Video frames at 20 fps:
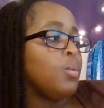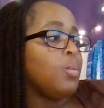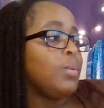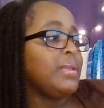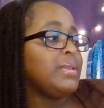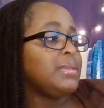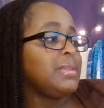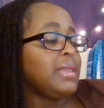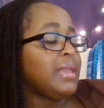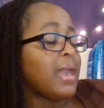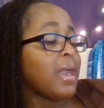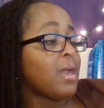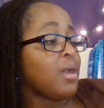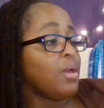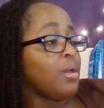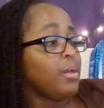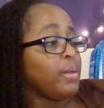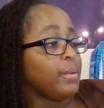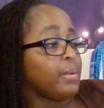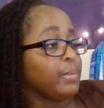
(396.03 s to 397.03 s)
When Dee got
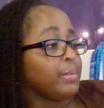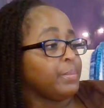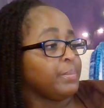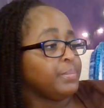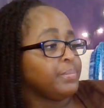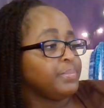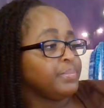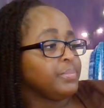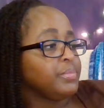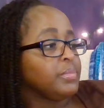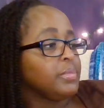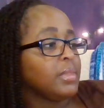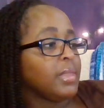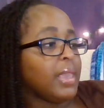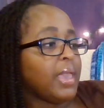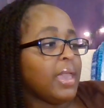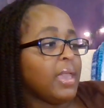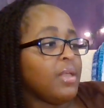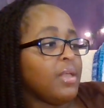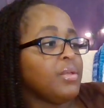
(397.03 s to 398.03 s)
home,
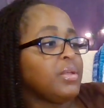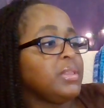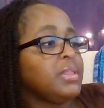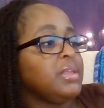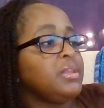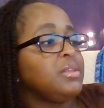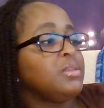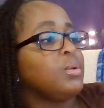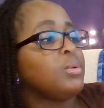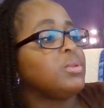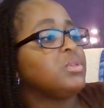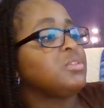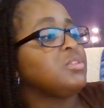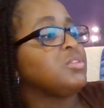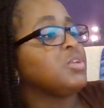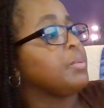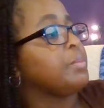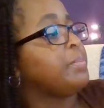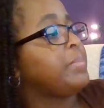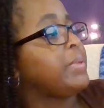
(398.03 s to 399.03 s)
Carolee
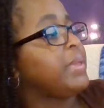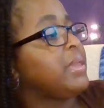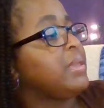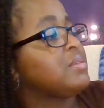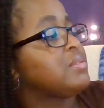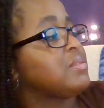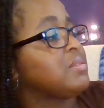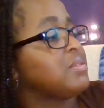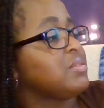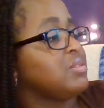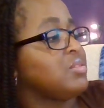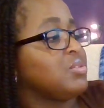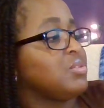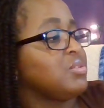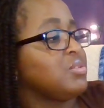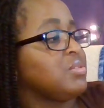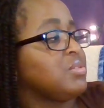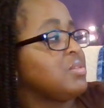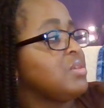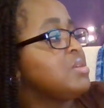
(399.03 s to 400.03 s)
noticed her big
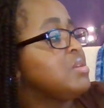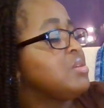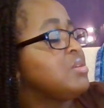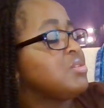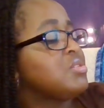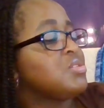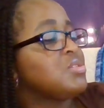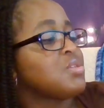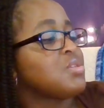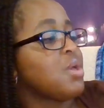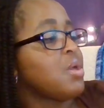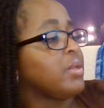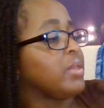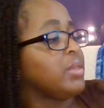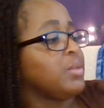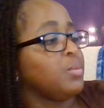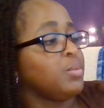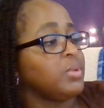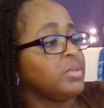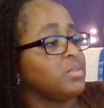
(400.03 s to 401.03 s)
sister's
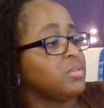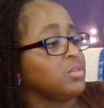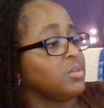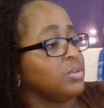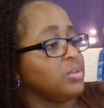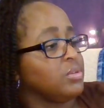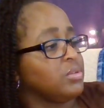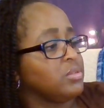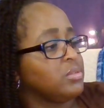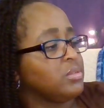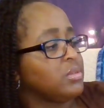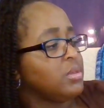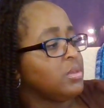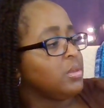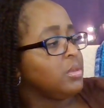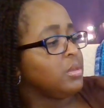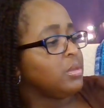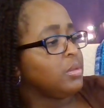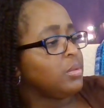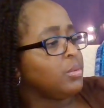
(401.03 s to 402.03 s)
soggy whiskers.
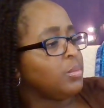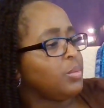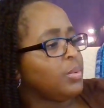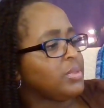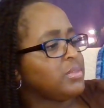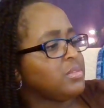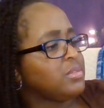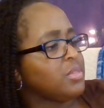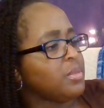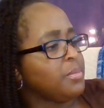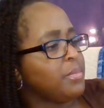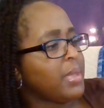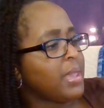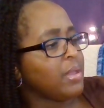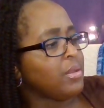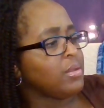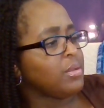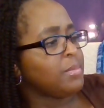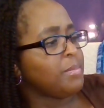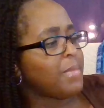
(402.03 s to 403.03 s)
"What's the
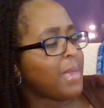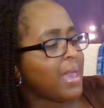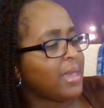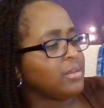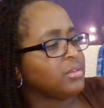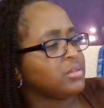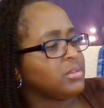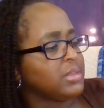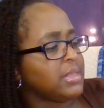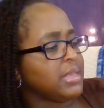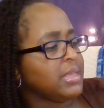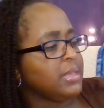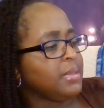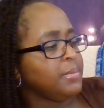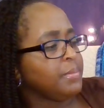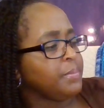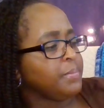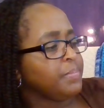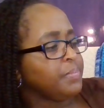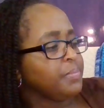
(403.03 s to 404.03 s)
matter,
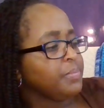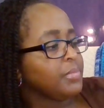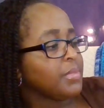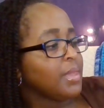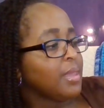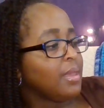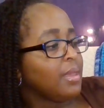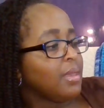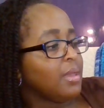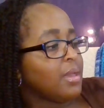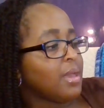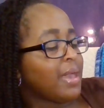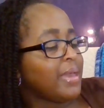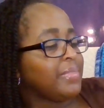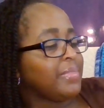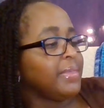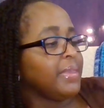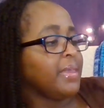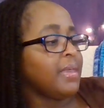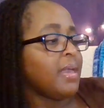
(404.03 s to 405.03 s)
Dee?"
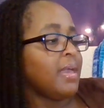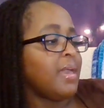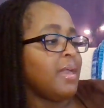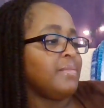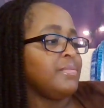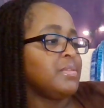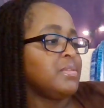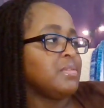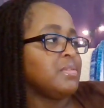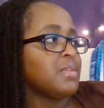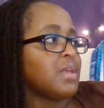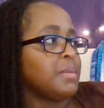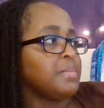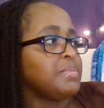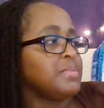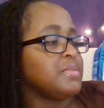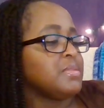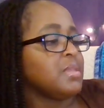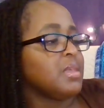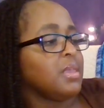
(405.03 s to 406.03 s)
"I think I have to
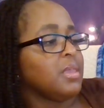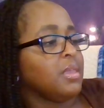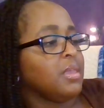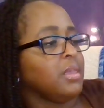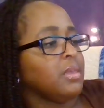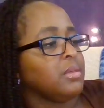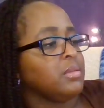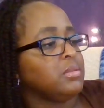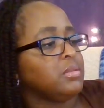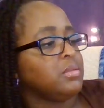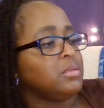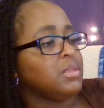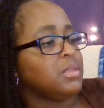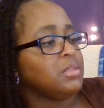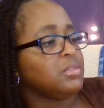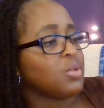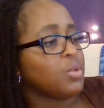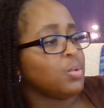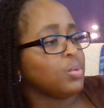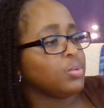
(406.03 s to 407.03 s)
stop singing,"
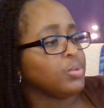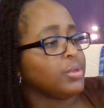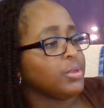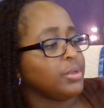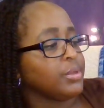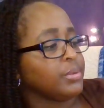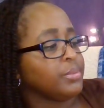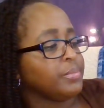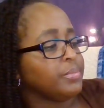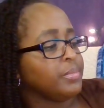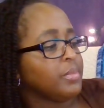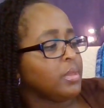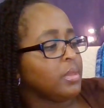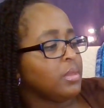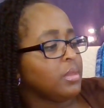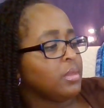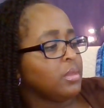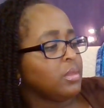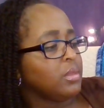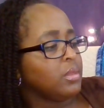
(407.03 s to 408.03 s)
Dee told her.
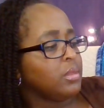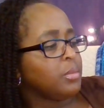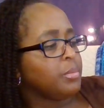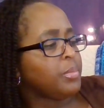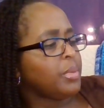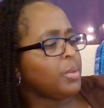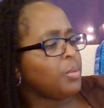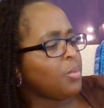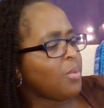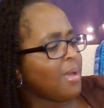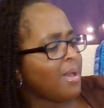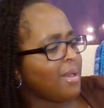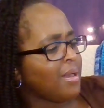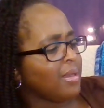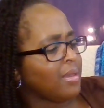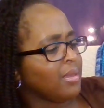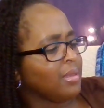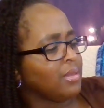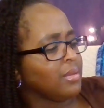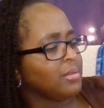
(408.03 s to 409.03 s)
"But
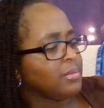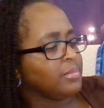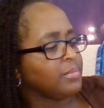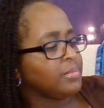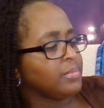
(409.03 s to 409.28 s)
why?"